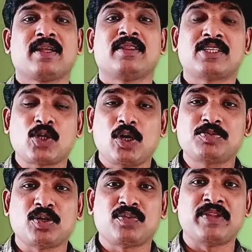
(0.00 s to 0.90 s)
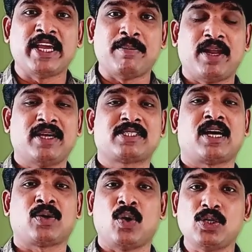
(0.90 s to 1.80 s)
The slopes of the Himalayas
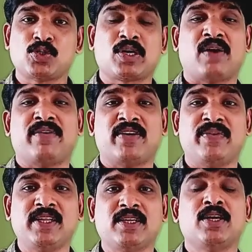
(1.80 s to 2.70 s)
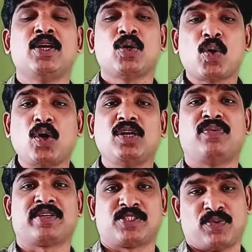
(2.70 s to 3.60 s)
are also covered with
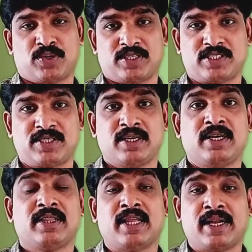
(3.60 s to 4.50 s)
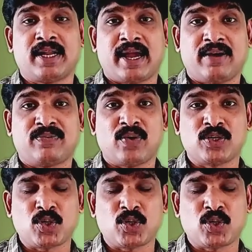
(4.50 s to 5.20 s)
coniferous forest that have